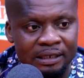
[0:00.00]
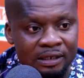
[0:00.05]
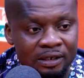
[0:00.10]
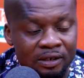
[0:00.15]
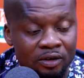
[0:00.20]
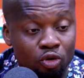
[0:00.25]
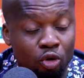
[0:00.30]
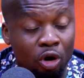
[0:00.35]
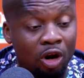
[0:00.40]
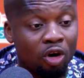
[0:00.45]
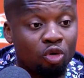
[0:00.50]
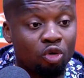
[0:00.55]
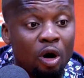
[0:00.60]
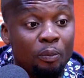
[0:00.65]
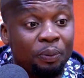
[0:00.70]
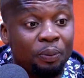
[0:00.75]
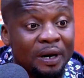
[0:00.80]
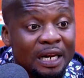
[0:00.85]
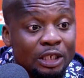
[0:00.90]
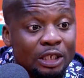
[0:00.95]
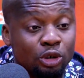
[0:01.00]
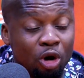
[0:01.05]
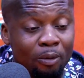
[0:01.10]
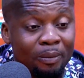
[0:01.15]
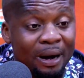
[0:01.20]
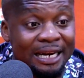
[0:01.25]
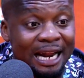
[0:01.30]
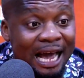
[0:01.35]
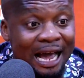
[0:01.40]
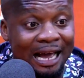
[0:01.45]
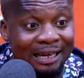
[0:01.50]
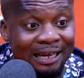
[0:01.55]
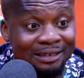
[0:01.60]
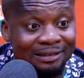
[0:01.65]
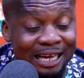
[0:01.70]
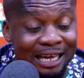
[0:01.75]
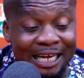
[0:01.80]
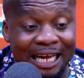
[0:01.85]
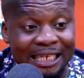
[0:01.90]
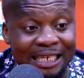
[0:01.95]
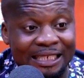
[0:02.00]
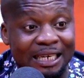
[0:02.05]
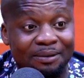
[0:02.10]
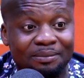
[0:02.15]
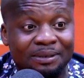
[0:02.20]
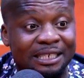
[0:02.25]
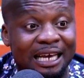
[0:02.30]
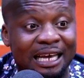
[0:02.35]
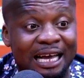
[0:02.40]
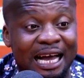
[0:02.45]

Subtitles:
Call the police commander. I catch him, say,